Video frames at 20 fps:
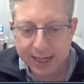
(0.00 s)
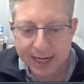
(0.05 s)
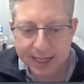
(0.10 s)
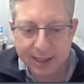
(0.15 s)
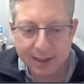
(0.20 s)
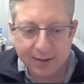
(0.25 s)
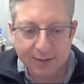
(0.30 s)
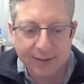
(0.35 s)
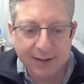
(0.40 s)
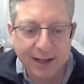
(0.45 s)

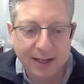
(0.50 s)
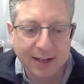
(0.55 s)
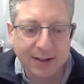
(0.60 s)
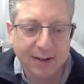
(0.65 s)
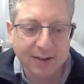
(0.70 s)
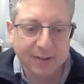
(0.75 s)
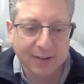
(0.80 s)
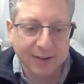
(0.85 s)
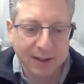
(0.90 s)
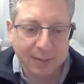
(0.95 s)
And it's done
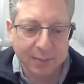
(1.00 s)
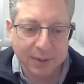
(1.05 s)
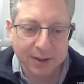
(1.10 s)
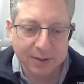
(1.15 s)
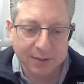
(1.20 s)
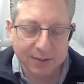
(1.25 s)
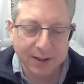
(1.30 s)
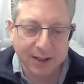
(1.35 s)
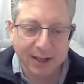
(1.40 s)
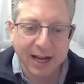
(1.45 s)
in a
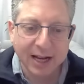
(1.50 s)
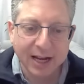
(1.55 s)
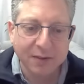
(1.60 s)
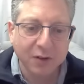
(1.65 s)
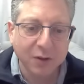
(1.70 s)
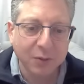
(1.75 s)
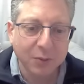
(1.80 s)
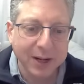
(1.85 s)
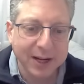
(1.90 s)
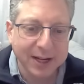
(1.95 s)
seamless,
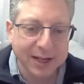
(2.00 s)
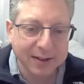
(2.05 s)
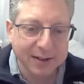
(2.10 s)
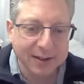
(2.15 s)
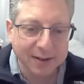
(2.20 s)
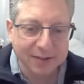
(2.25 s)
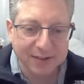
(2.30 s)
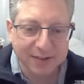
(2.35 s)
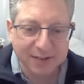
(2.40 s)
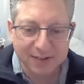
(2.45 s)
delightful way that
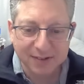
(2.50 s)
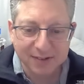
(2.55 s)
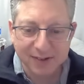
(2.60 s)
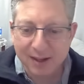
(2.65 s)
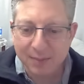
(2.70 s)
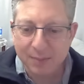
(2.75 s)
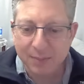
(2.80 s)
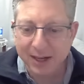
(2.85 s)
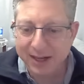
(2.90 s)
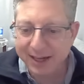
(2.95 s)
doesn't
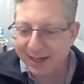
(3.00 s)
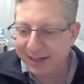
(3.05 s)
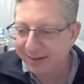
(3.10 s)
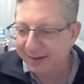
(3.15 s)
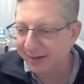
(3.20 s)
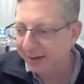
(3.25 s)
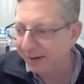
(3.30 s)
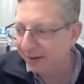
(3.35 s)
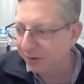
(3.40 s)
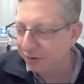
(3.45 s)
seem like
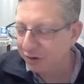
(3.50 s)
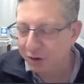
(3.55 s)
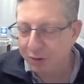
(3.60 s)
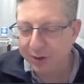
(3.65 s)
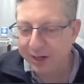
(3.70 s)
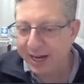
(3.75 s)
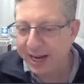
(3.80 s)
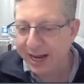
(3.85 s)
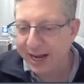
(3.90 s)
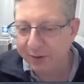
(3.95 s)
it's a
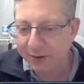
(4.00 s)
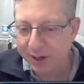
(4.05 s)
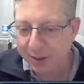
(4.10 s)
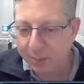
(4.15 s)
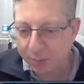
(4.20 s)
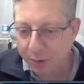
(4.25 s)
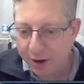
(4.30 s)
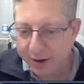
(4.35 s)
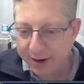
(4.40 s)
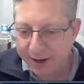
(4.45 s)

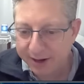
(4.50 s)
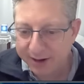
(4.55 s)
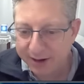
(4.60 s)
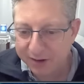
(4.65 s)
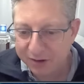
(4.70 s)
geriatric product.